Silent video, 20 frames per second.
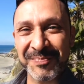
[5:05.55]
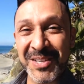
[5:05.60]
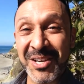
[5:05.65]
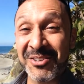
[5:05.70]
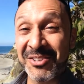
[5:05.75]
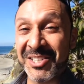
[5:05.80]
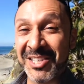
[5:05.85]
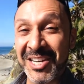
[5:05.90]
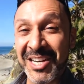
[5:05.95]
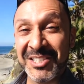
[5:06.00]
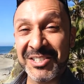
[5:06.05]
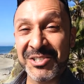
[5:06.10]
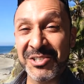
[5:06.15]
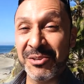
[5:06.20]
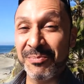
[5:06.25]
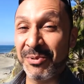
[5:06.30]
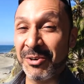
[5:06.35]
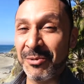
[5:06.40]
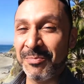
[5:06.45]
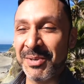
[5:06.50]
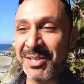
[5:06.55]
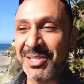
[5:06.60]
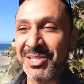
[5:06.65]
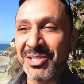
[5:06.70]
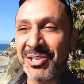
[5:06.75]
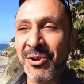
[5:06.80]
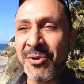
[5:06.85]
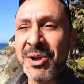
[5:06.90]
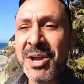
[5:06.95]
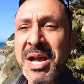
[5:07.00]
Are you connected to your purpose?
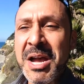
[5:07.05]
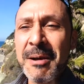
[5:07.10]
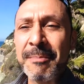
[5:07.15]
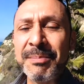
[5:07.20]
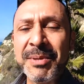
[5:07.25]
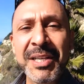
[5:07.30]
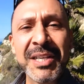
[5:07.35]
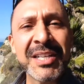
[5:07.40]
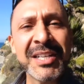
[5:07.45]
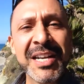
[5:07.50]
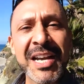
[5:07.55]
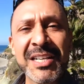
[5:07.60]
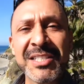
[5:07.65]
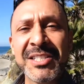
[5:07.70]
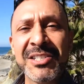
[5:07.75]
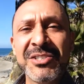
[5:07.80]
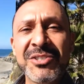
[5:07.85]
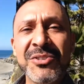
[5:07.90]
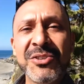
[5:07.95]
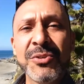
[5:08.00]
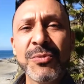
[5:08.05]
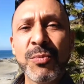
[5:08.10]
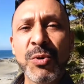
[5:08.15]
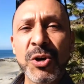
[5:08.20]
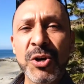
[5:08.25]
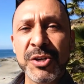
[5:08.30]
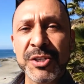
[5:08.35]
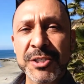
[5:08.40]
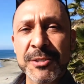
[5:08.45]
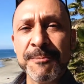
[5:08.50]
So be connected to your
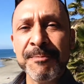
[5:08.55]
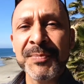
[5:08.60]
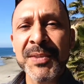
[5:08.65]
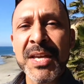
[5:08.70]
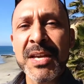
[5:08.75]
words.